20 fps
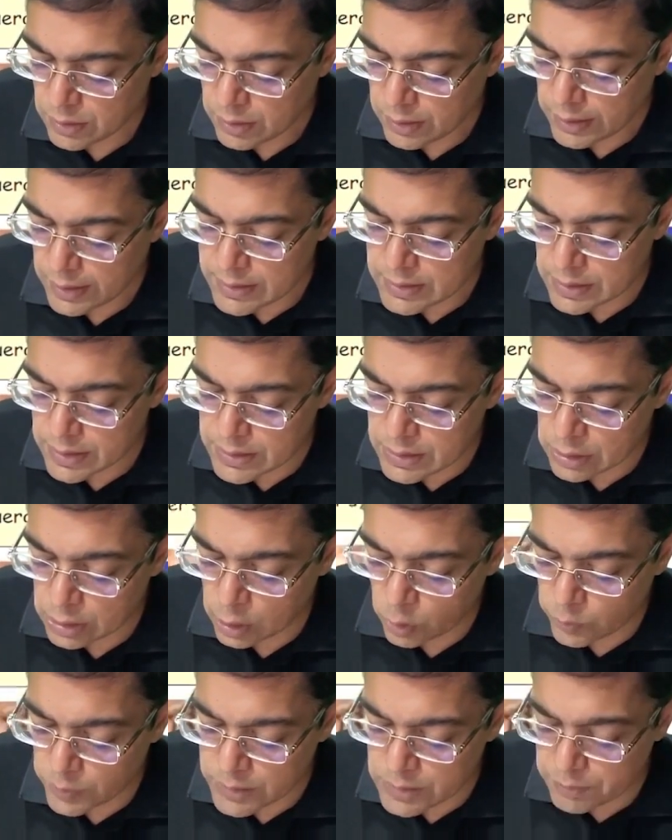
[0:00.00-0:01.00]
As a result
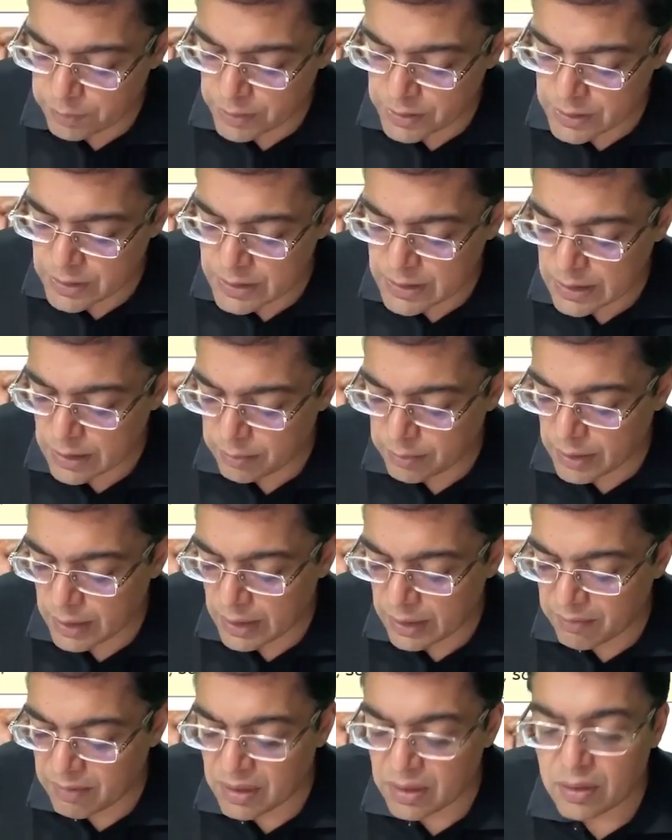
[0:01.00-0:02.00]
of which, patients can be
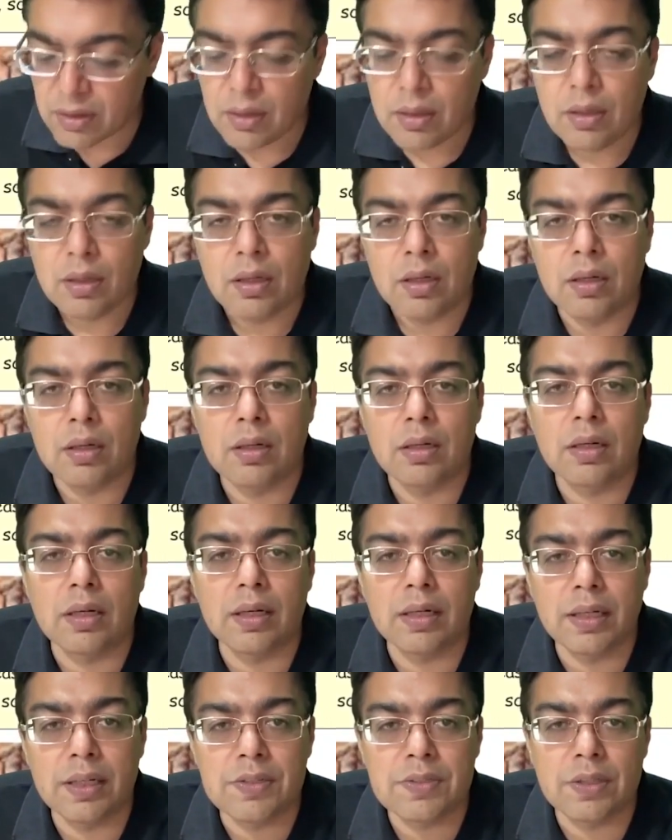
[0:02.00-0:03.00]
having a
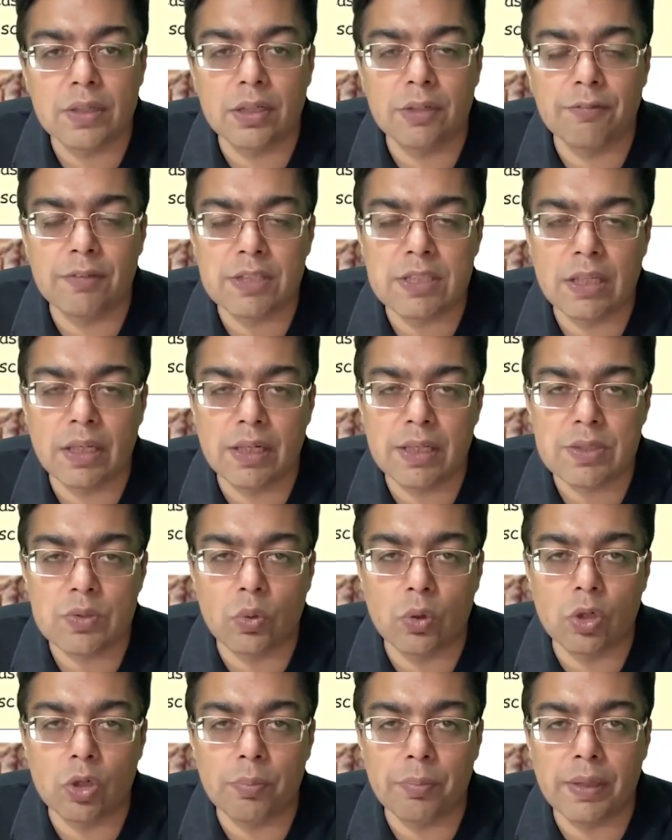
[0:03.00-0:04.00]
condition in which there is
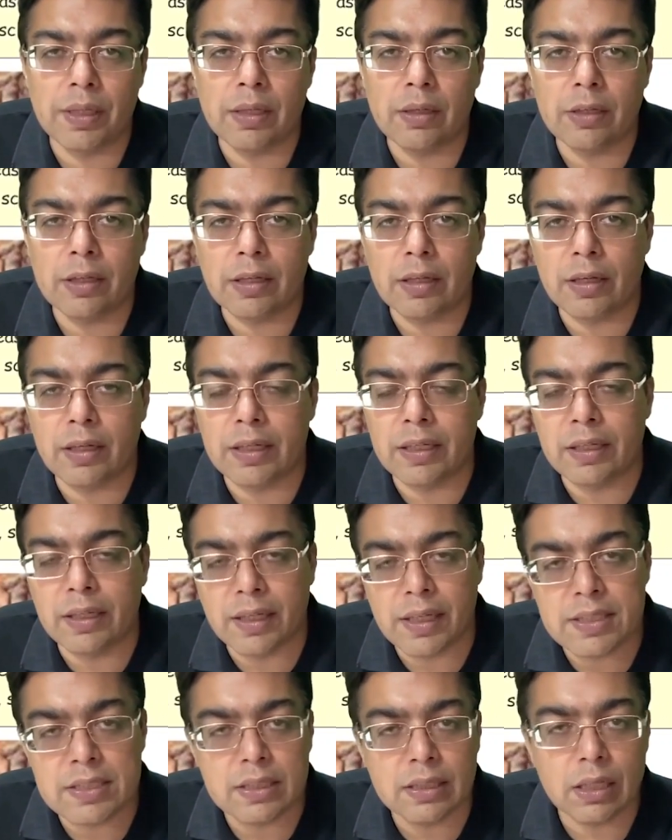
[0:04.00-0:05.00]
going to be an
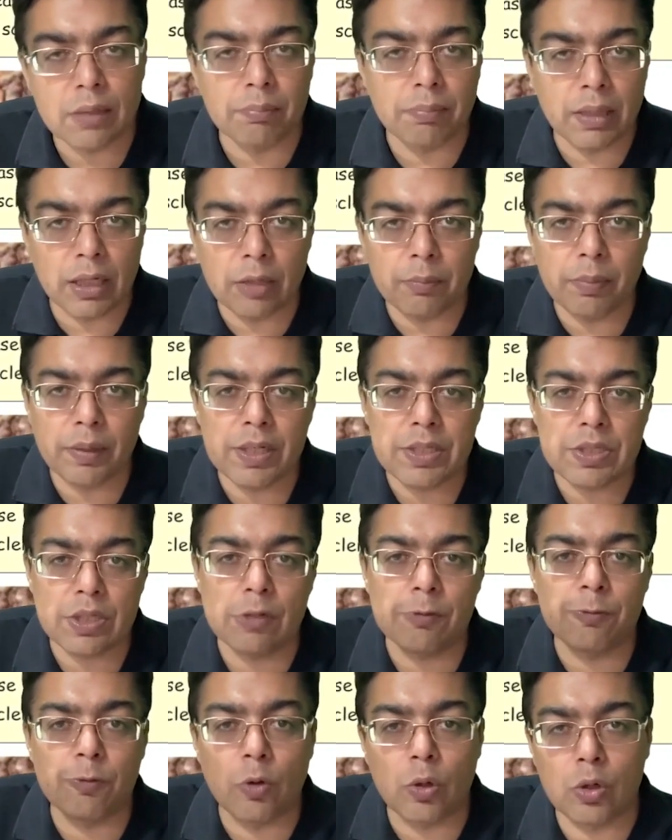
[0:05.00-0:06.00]
increase in their blood pressure
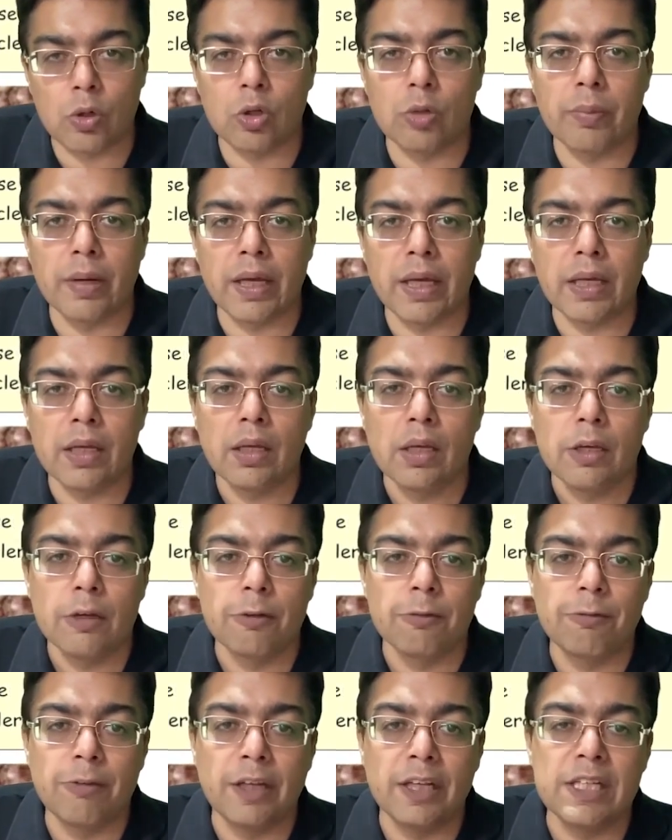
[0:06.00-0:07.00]
followed by
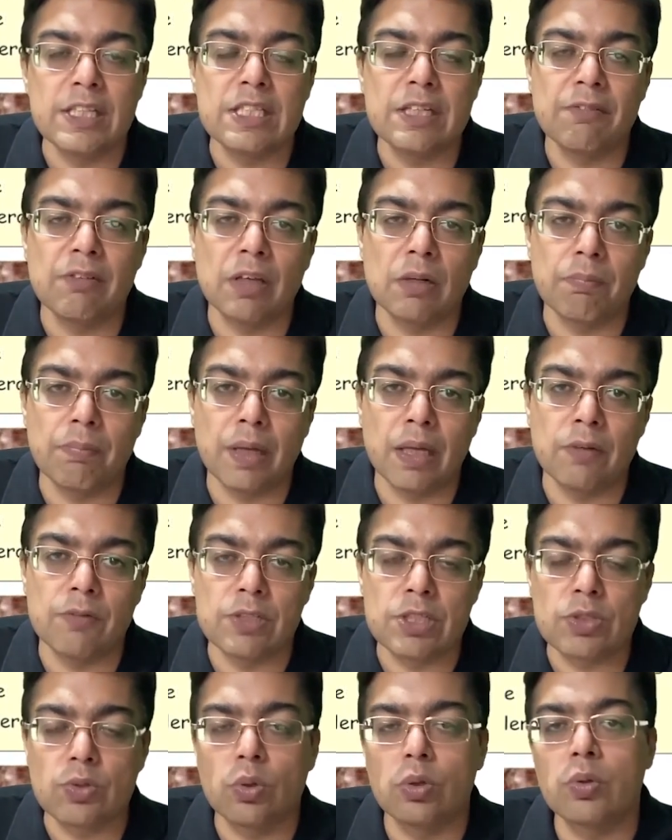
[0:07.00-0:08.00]
very severe pain, which
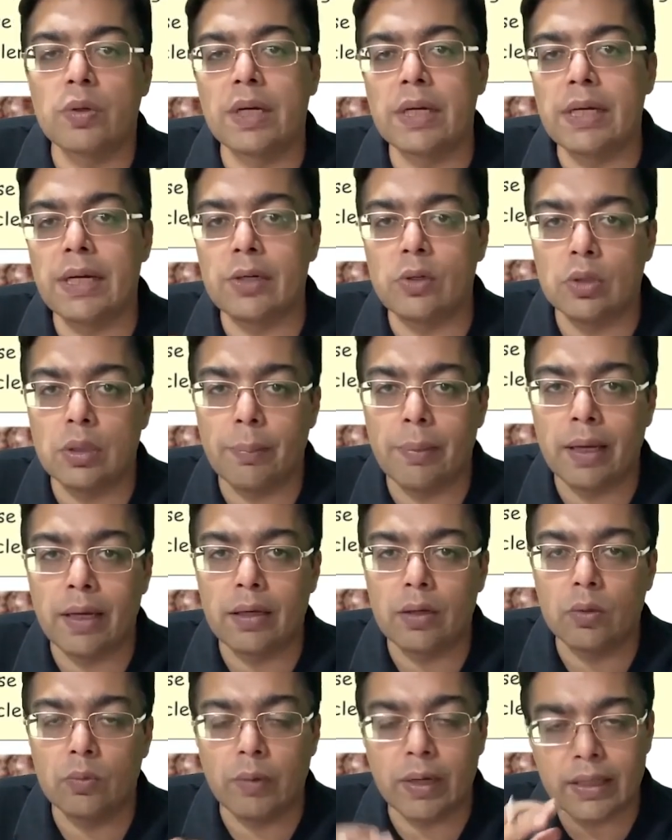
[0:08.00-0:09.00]
is going to radiate to the back.
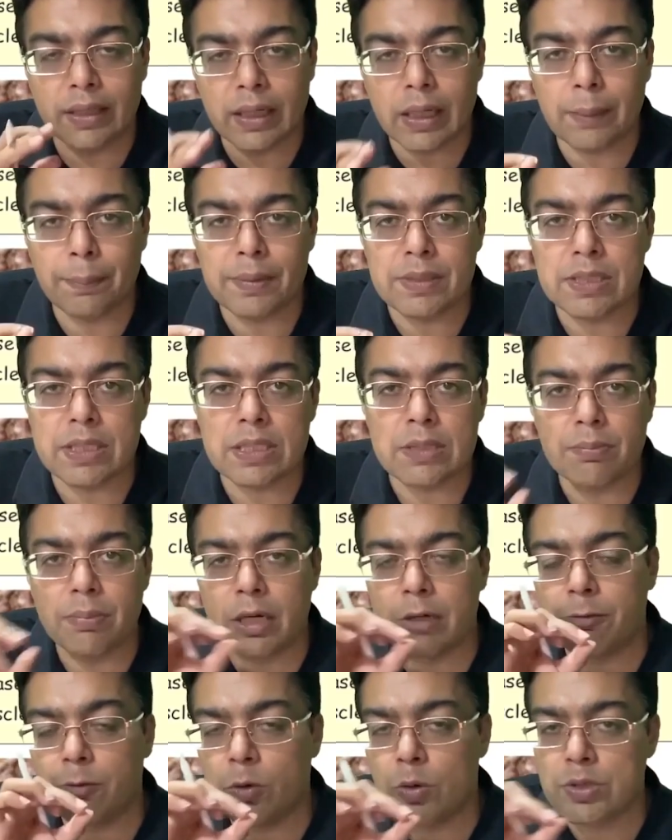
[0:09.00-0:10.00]
Why that happens is
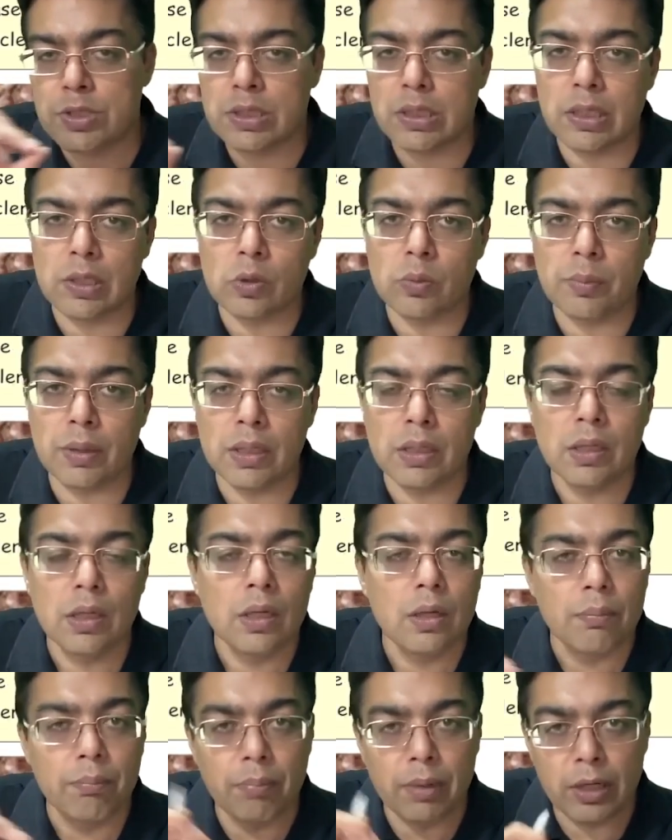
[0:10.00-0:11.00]
blood flows in the lumen,
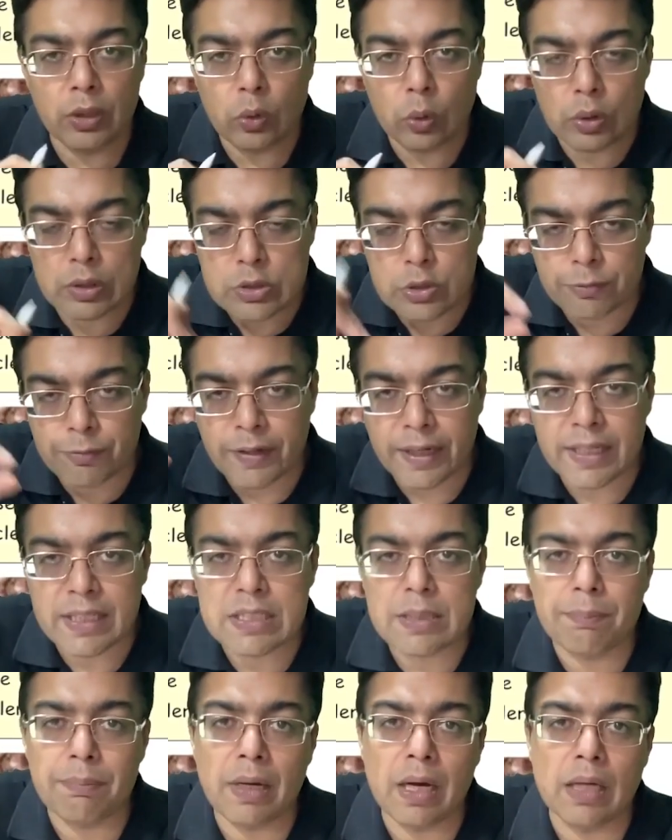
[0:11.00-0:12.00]
blood also finds
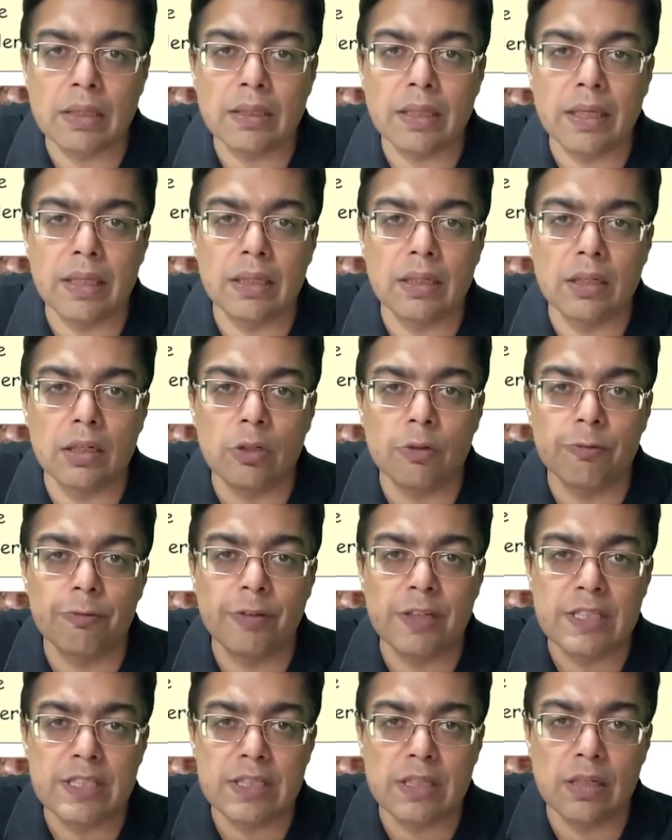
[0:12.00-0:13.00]
a path in the
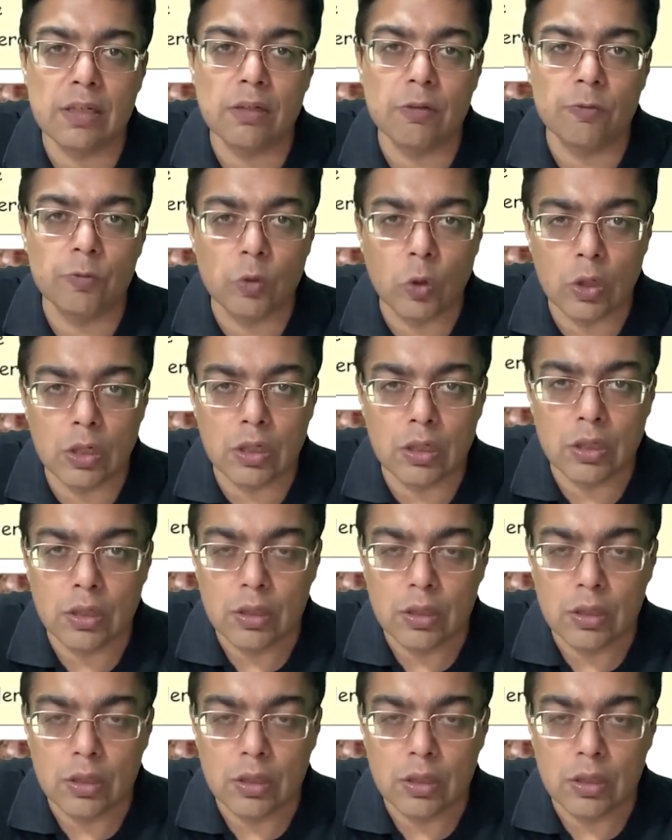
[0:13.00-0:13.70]
vessel wall.